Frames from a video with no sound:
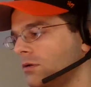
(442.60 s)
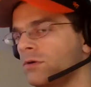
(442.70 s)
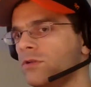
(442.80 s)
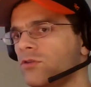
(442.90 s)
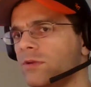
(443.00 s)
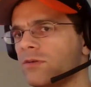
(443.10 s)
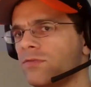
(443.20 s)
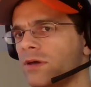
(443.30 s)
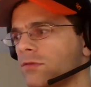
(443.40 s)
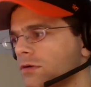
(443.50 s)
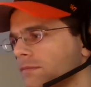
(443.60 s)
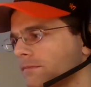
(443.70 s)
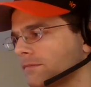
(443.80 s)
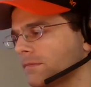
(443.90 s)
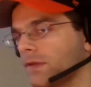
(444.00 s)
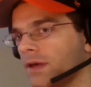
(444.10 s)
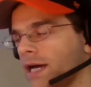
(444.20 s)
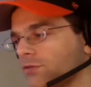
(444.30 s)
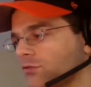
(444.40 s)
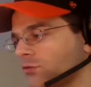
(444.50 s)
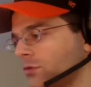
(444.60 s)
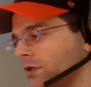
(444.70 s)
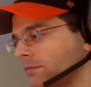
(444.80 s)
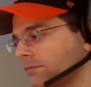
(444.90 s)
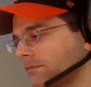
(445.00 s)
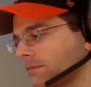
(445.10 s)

Will you do me a favor? asked Squid.